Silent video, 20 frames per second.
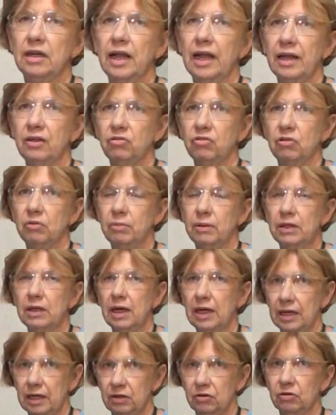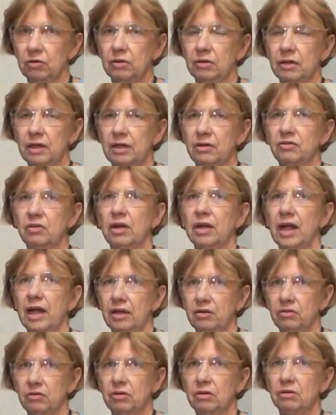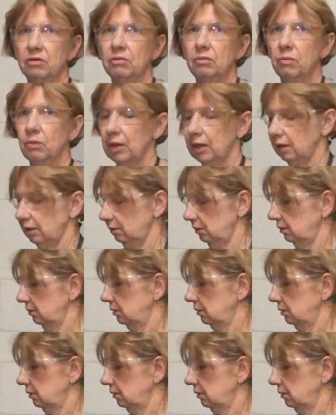It has to be handled as a hazardous waste.